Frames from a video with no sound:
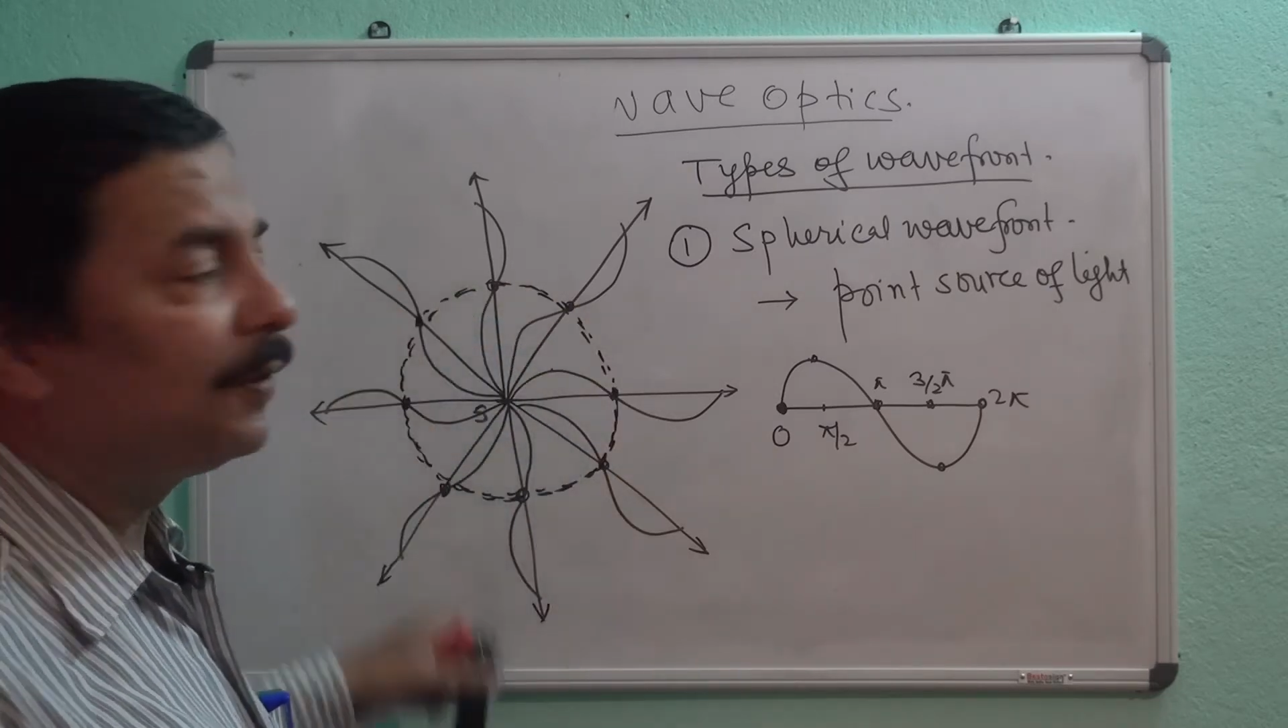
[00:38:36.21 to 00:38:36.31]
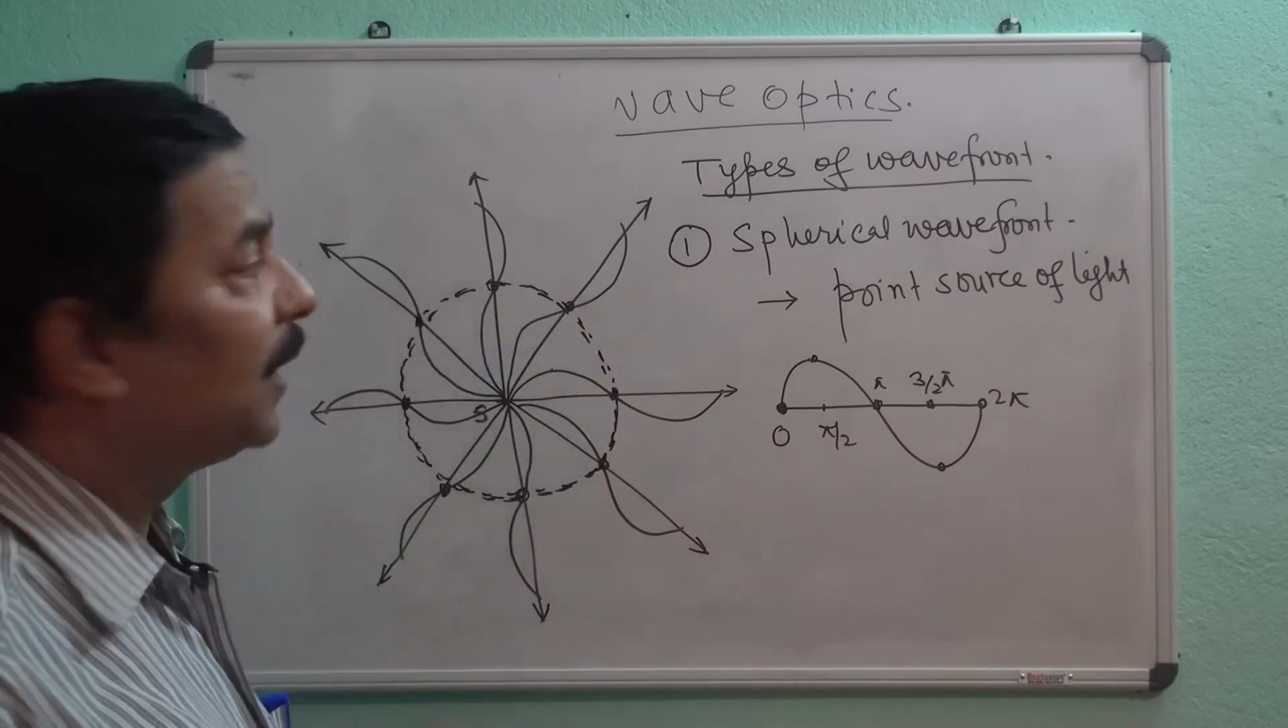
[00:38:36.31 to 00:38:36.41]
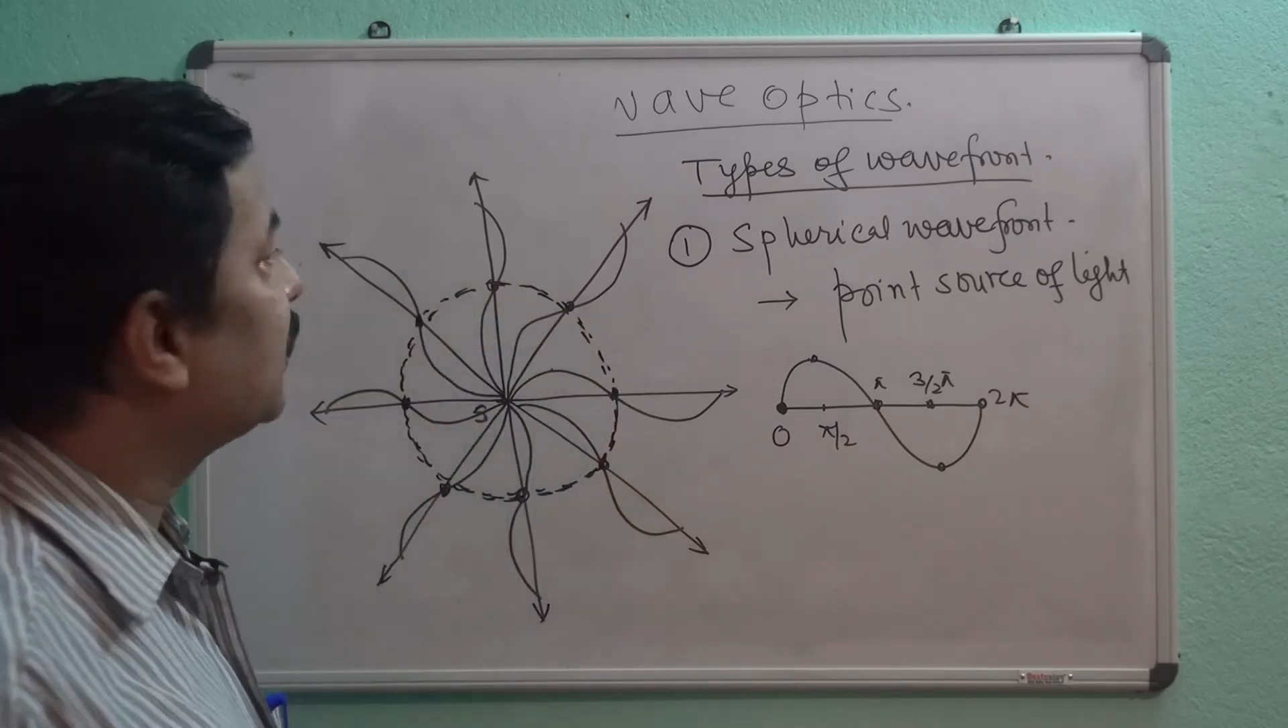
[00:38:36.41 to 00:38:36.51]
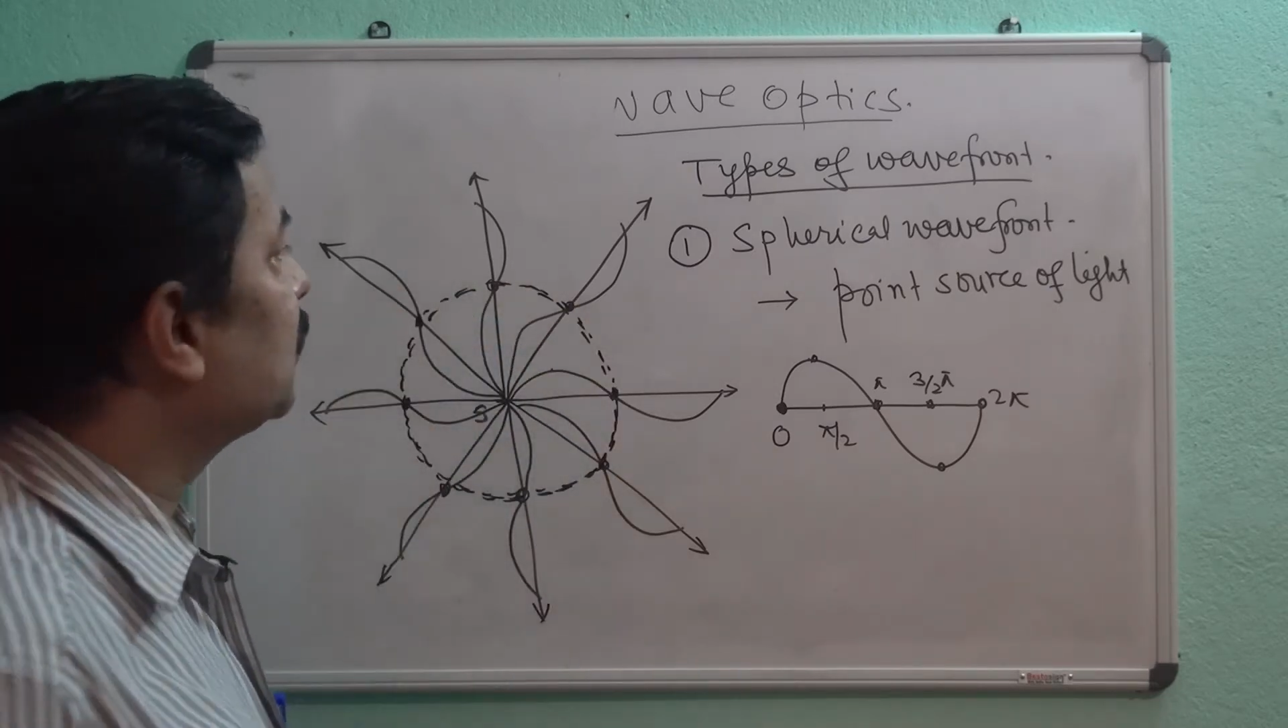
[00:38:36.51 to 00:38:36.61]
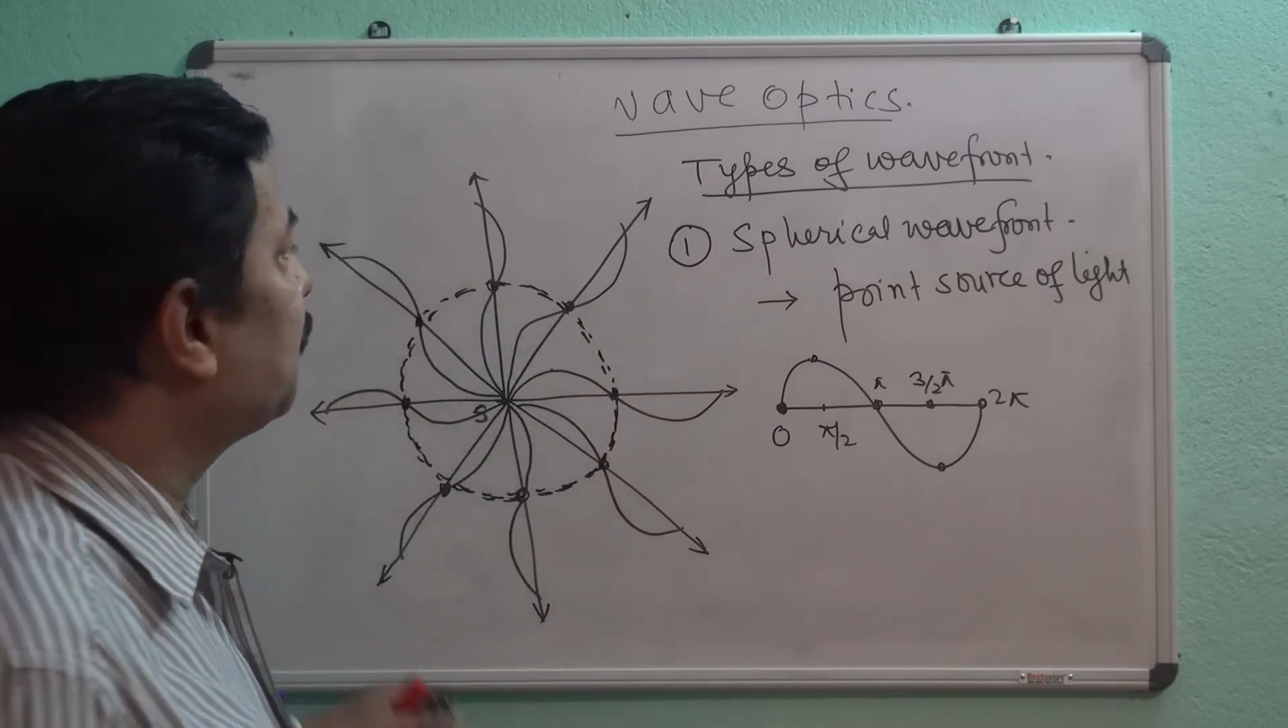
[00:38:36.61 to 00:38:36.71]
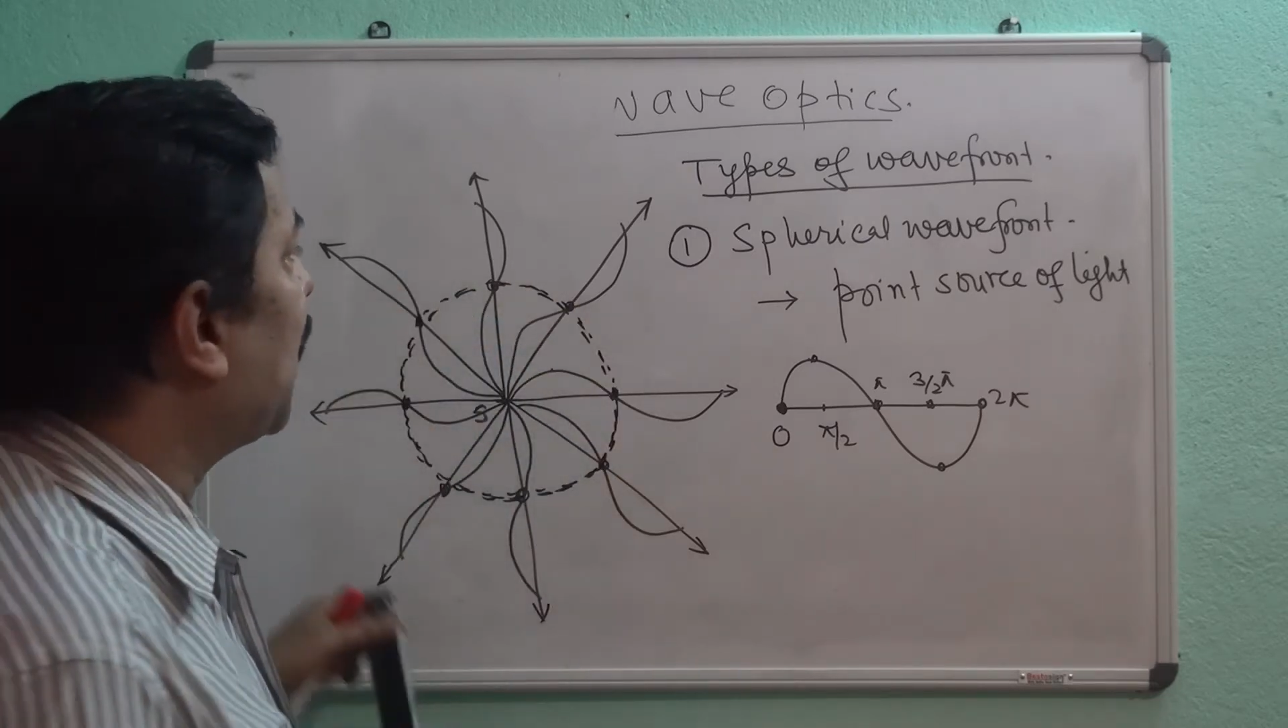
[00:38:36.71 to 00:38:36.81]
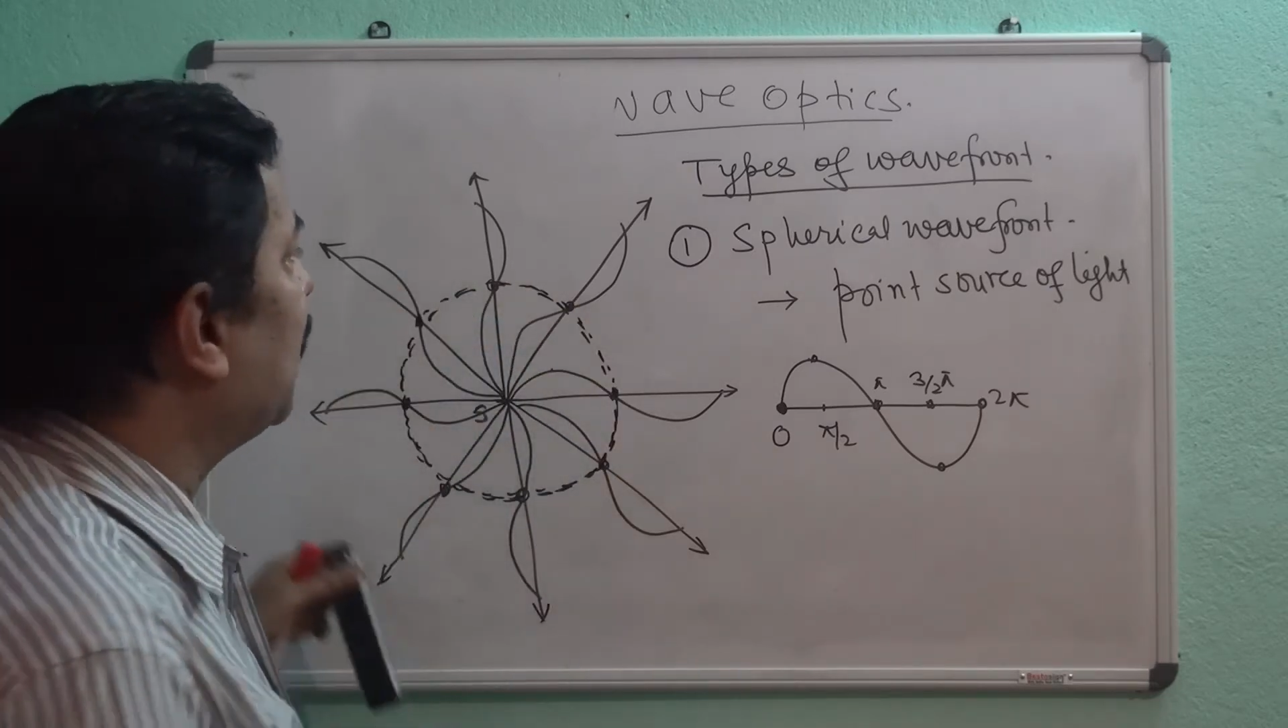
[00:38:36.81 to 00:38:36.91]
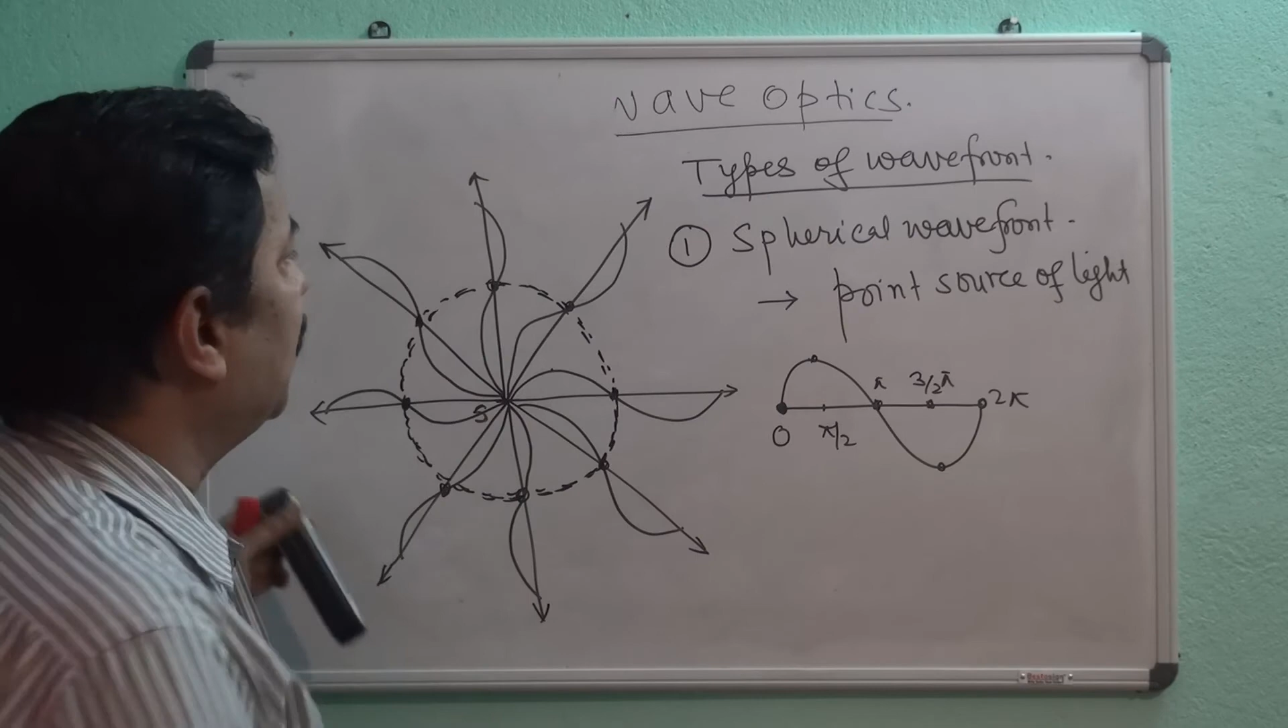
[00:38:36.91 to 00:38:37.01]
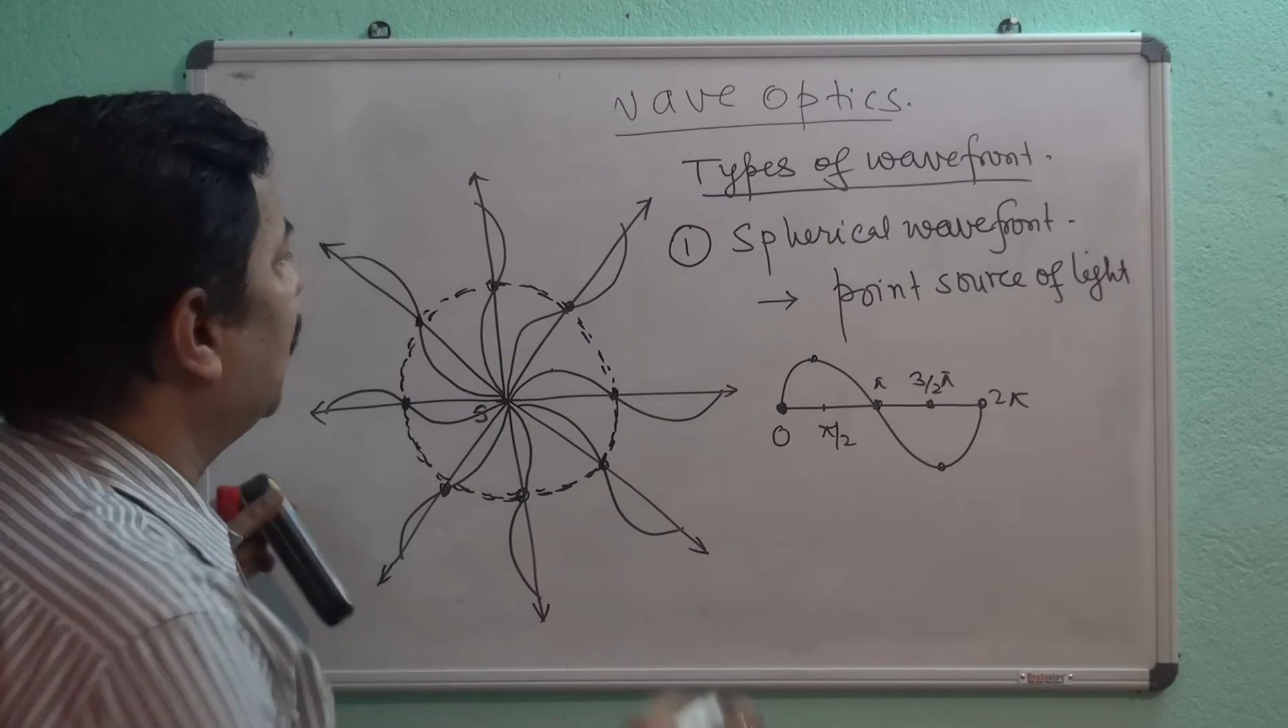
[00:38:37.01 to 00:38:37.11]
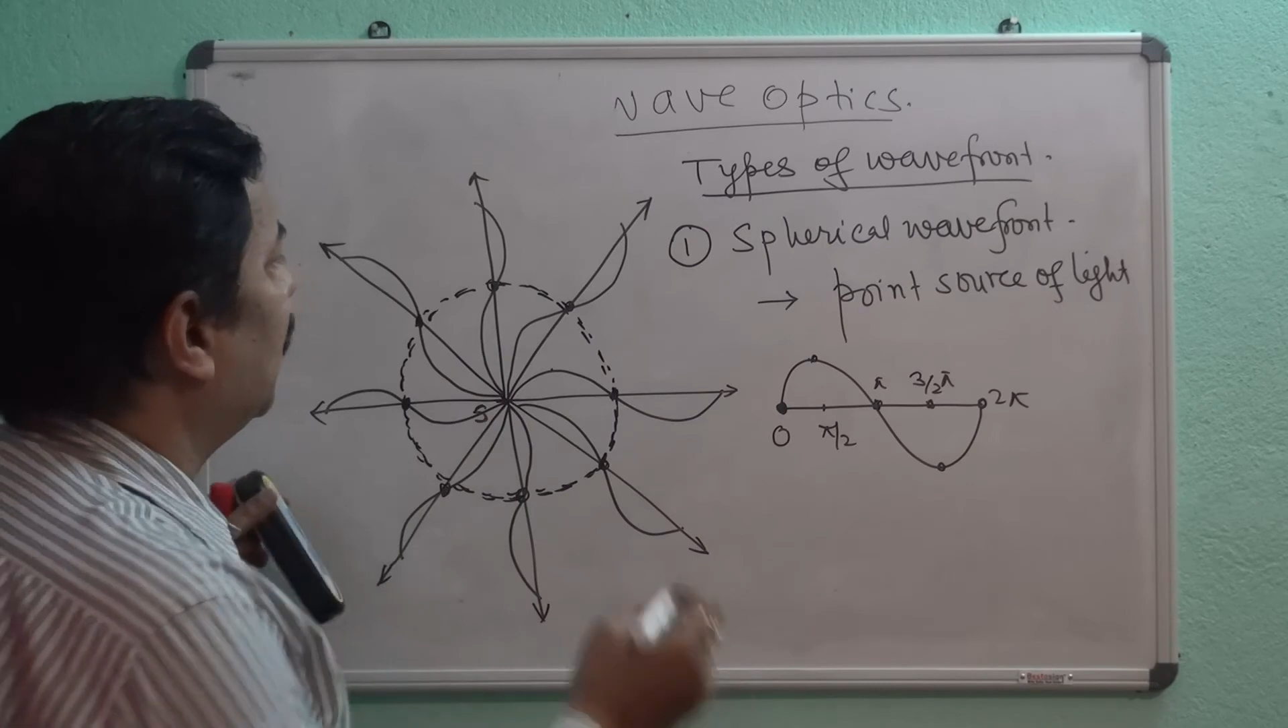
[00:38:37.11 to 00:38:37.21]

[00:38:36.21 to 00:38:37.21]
phase is pi.